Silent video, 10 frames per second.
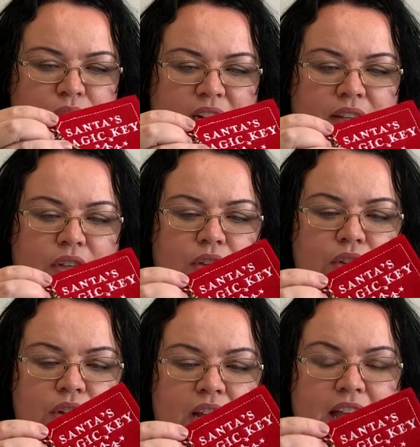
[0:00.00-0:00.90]
really
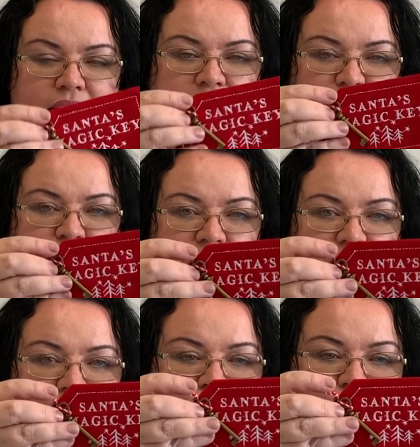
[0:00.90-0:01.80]
cute. That was
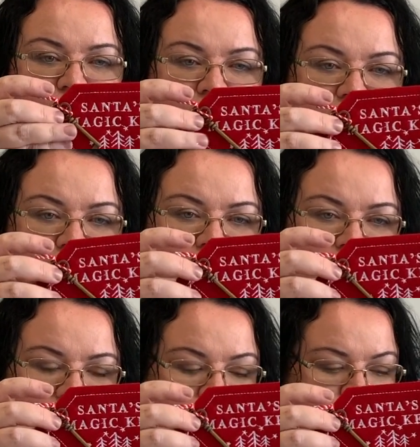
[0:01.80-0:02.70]
only
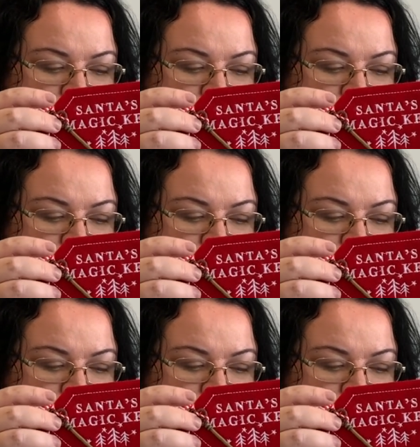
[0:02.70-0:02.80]
$2.